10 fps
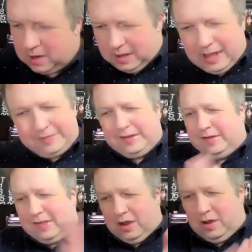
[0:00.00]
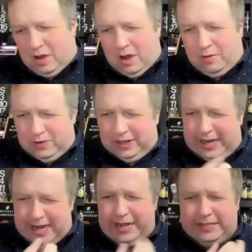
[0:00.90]
That's just a really
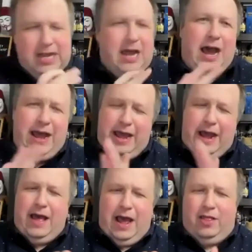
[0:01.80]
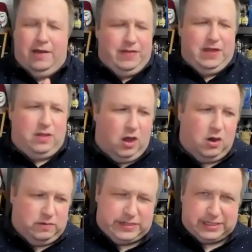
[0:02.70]
nice. I love the
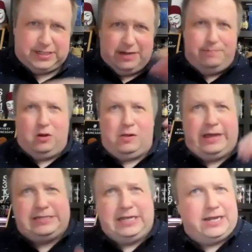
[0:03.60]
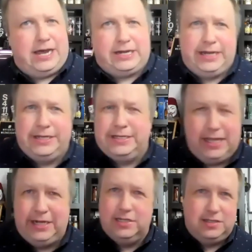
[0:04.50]
whole, just simple classic cocktails,
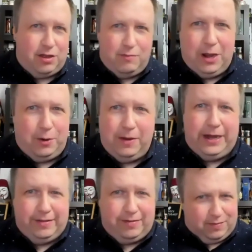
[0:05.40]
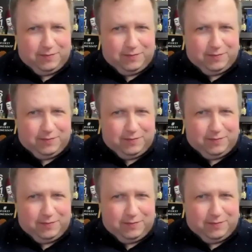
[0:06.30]
like just 3 ingredients.